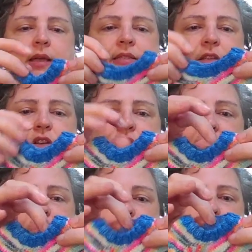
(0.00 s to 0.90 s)
It's either
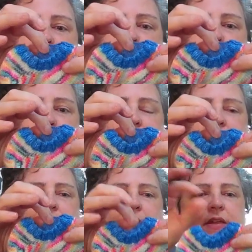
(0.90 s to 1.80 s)
10 rows of
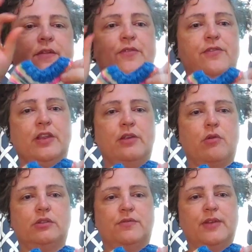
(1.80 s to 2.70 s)
ribbing and then 15
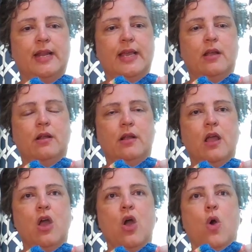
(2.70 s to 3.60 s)
rows of knitting
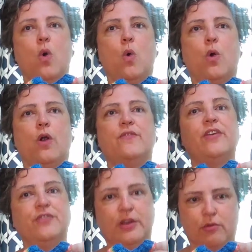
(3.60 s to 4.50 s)
or
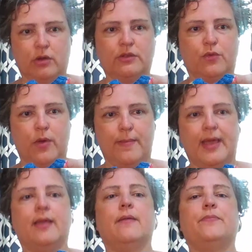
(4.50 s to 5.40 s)
15 rows of
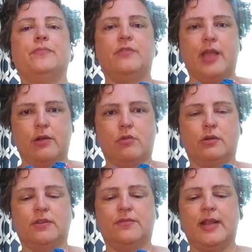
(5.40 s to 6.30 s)
ribbing, 10
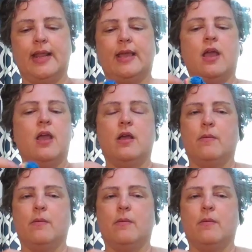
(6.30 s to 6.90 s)
rows of knitting.